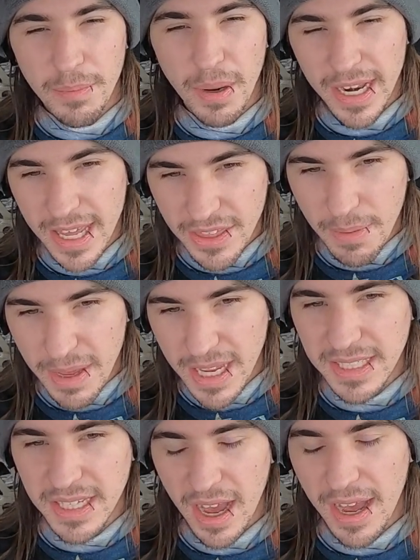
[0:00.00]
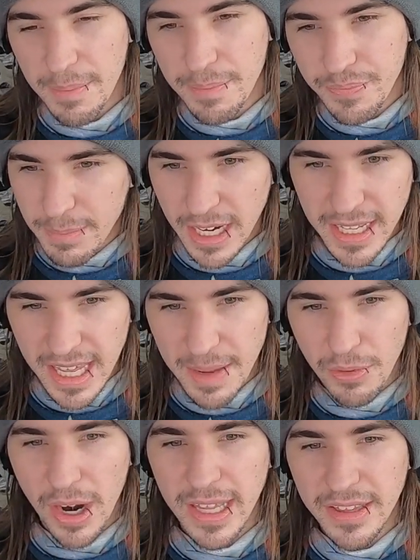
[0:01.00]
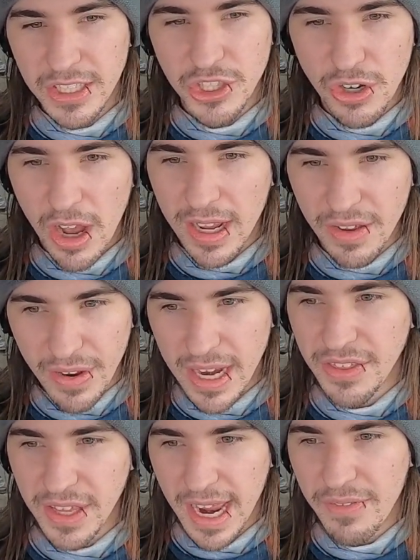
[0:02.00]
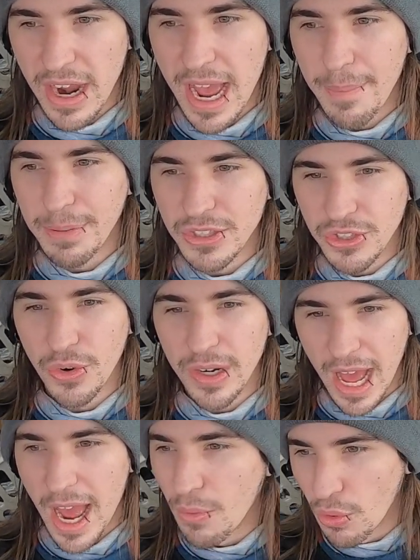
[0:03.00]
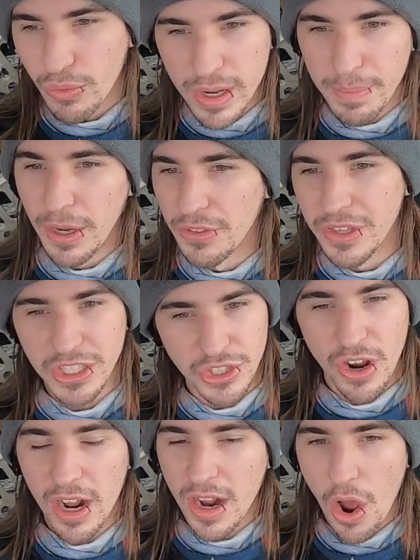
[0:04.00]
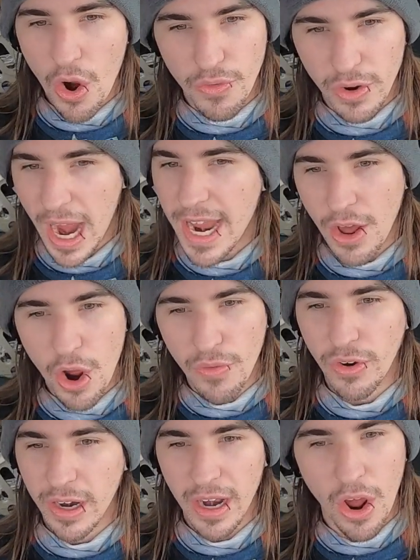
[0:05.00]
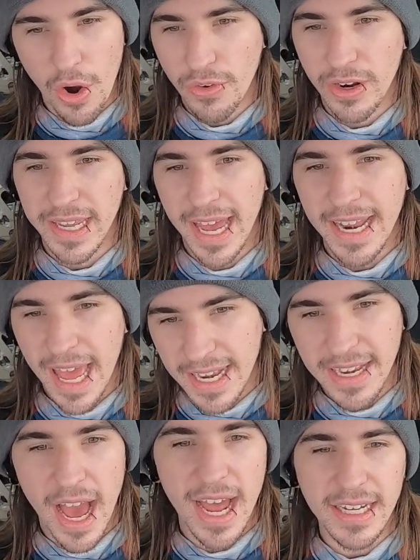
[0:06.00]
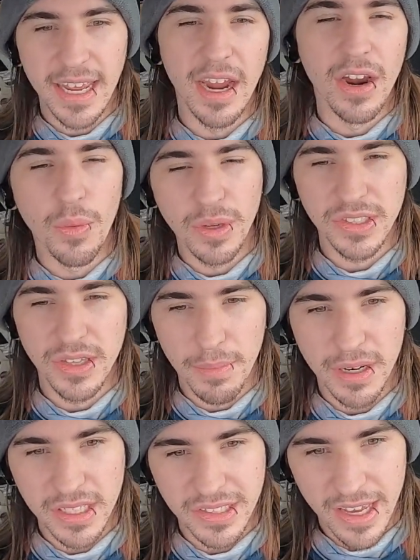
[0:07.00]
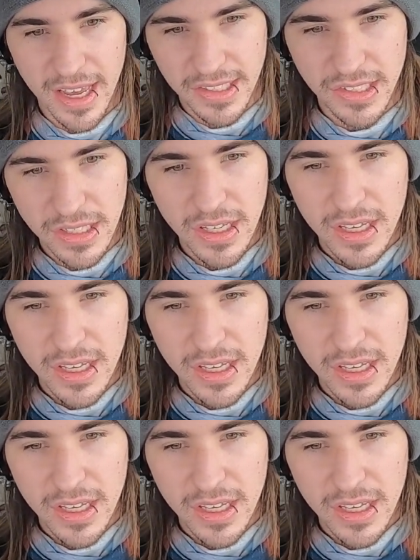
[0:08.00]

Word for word: But in the meantime, I'm gonna keep running this truck. If anything ever happens to it, I will rebuild this truck over and over and over again and not care what somebody says.